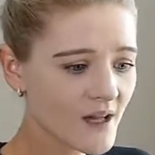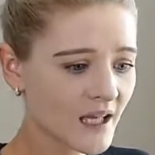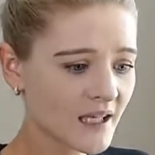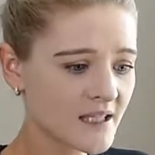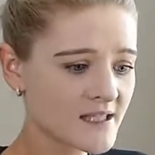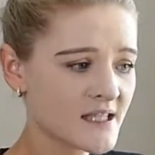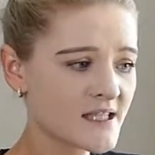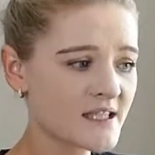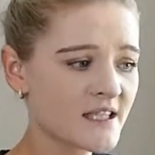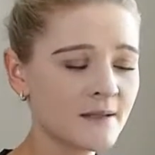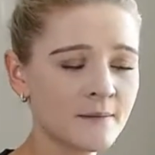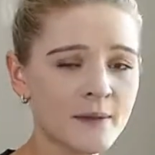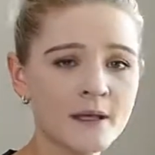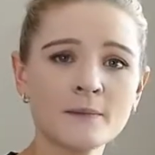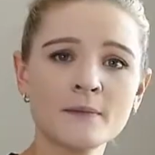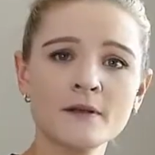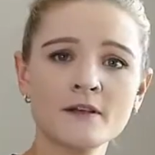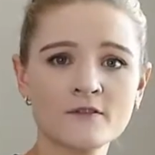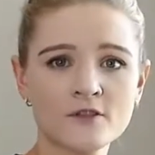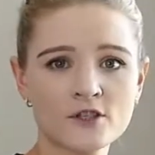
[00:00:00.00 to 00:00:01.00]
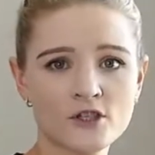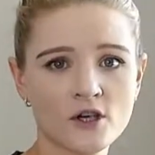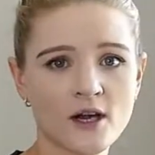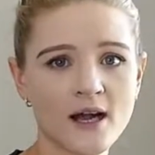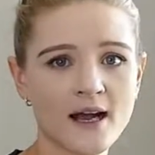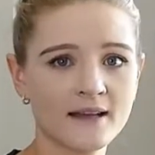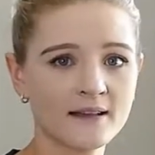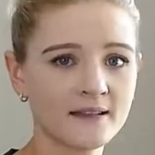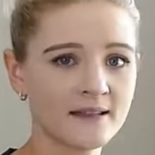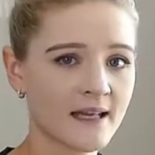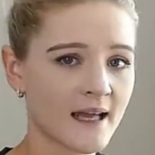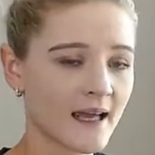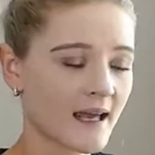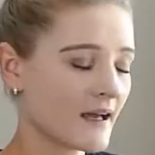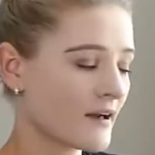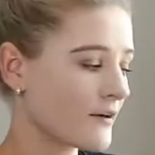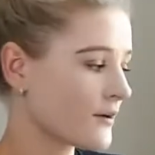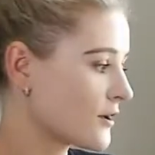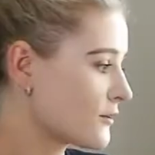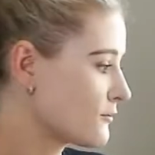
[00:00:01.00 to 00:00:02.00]
It's just going to be a bit of a trial and
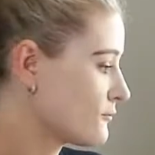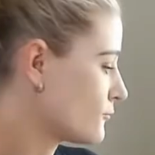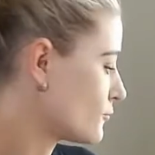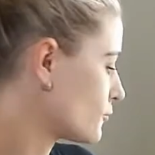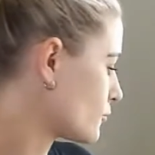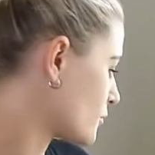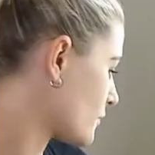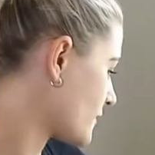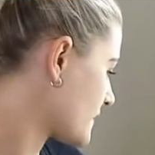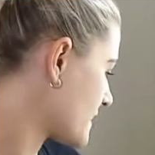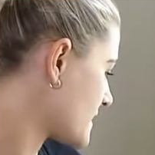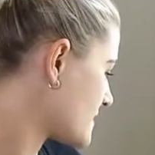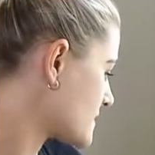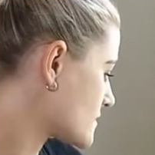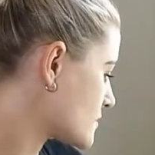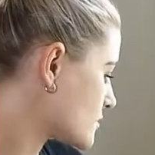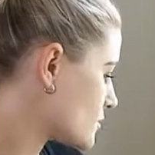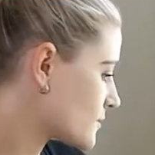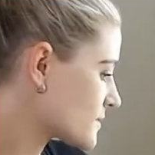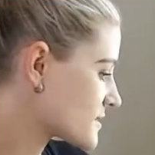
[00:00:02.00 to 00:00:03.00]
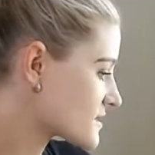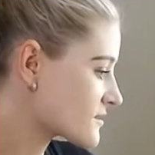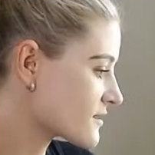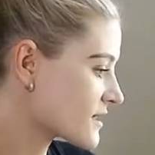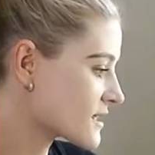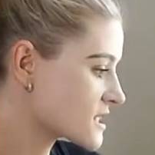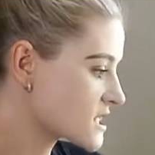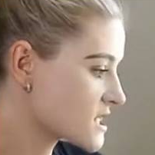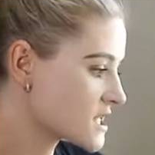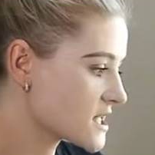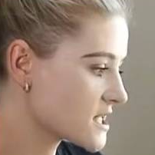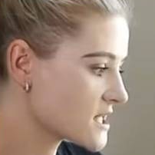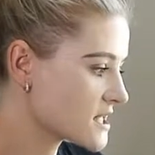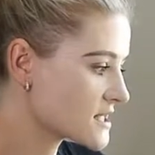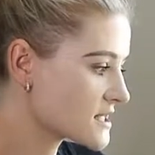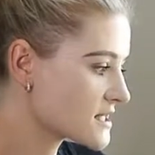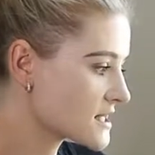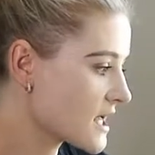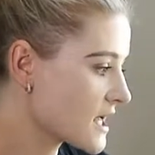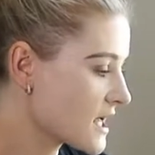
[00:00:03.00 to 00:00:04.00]
error for these newer
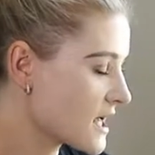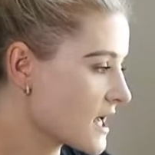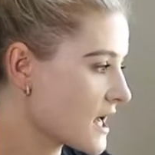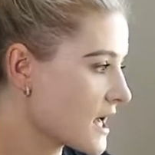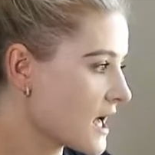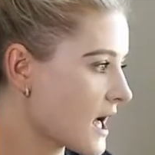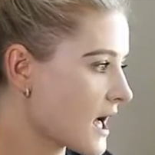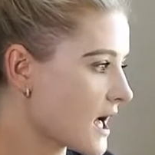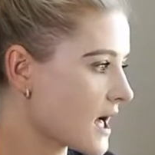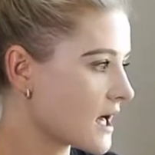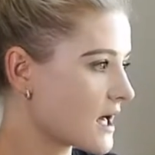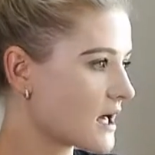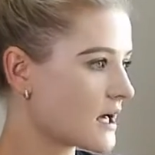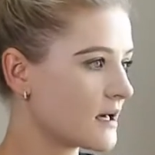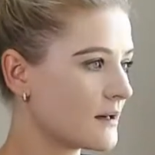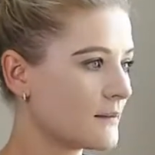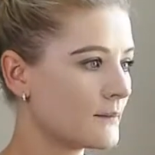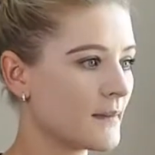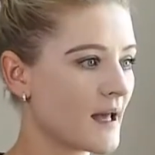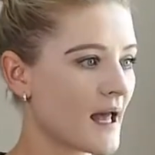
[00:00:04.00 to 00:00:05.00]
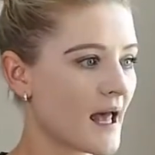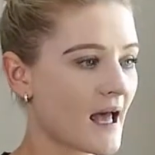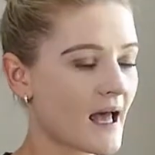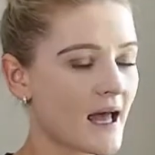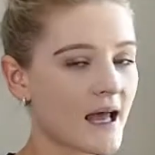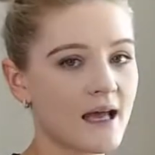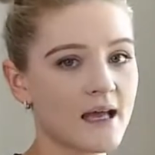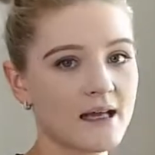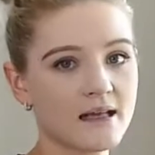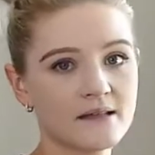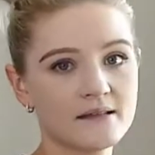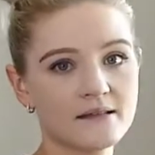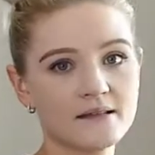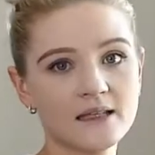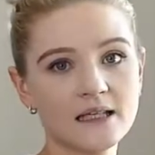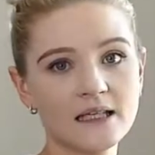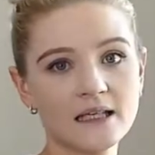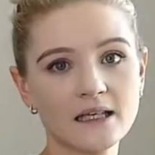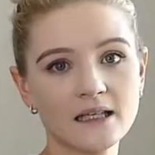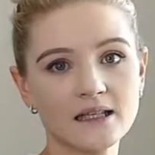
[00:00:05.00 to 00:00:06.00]
scrunchies, and
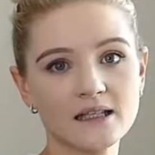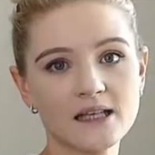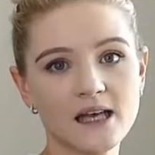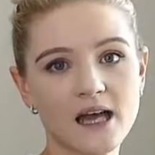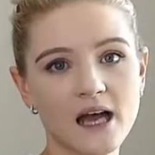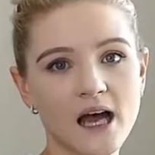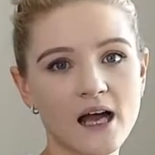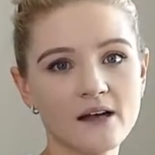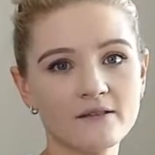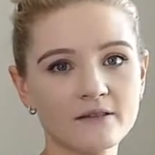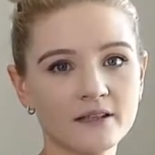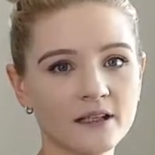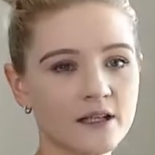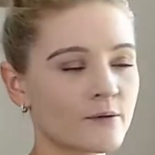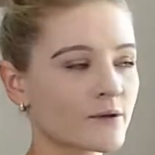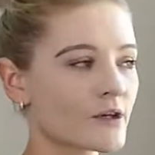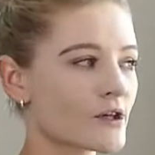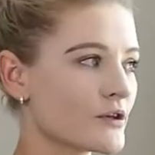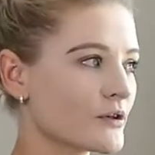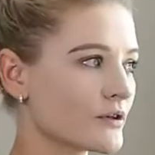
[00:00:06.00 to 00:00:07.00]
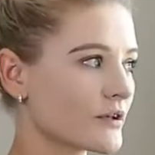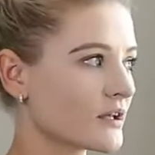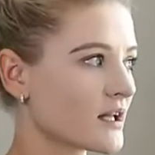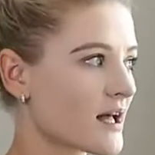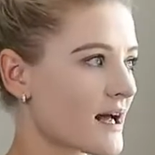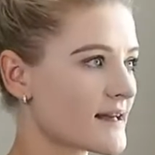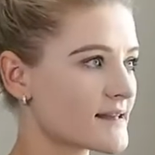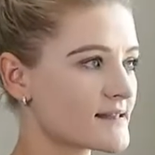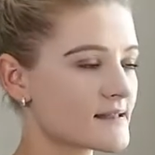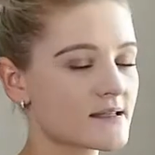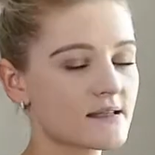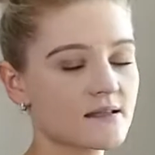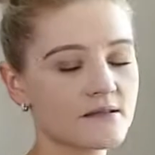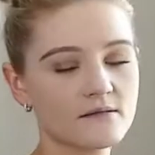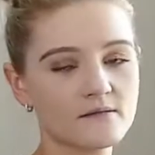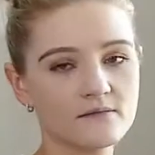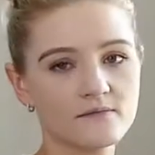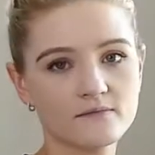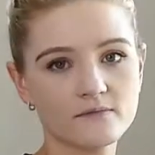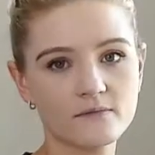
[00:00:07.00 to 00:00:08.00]
yeah, I really want to utilize
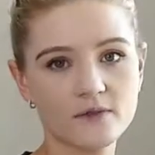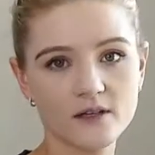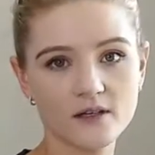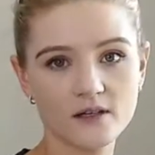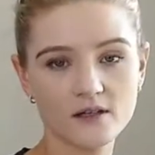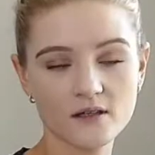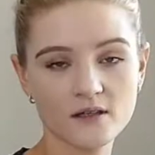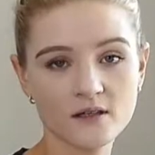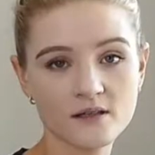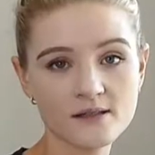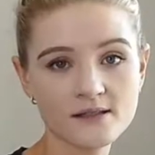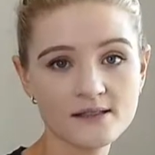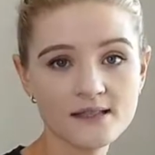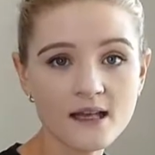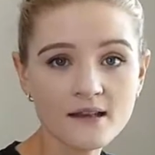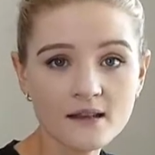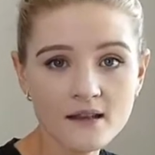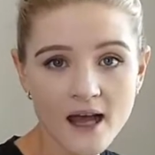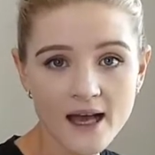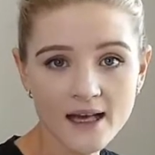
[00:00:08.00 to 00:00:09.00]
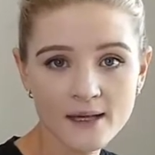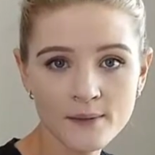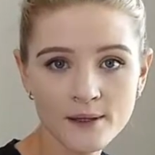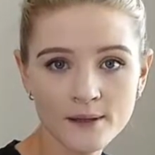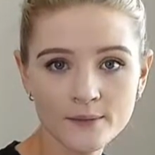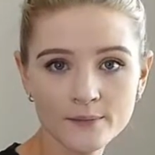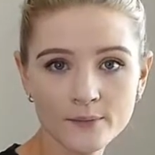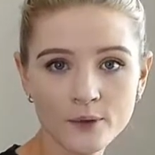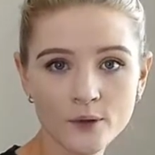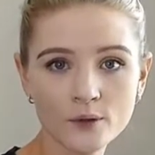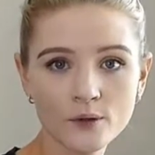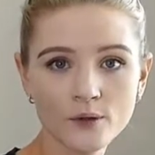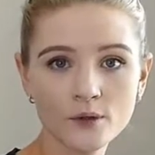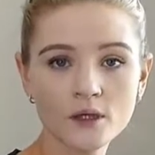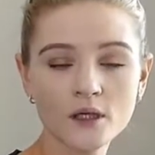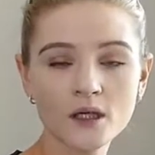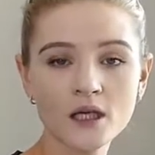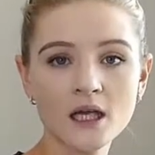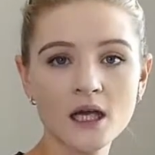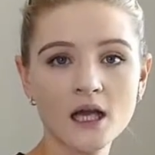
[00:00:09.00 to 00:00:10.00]
the sunlight a bit
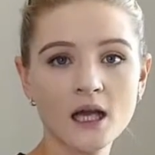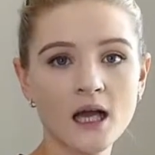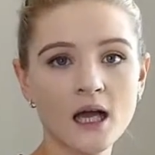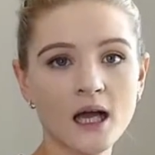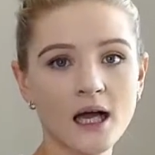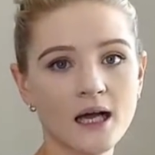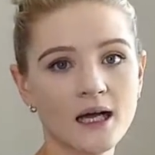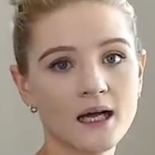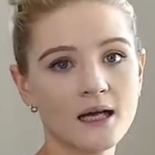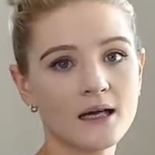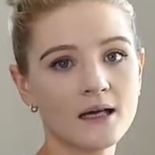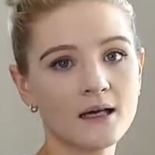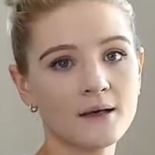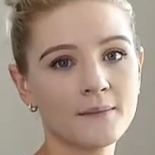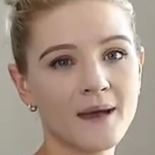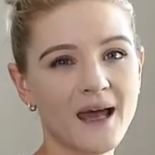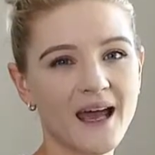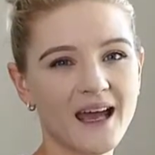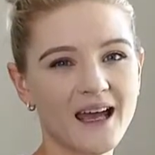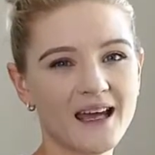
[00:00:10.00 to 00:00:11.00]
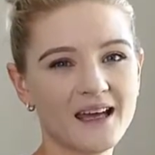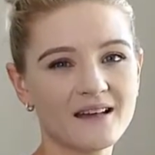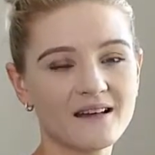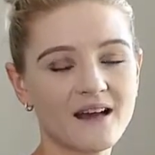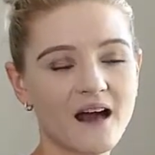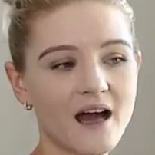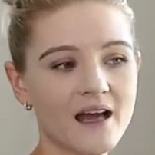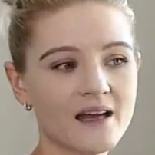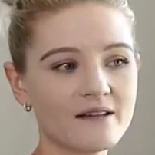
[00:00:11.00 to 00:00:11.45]
more, and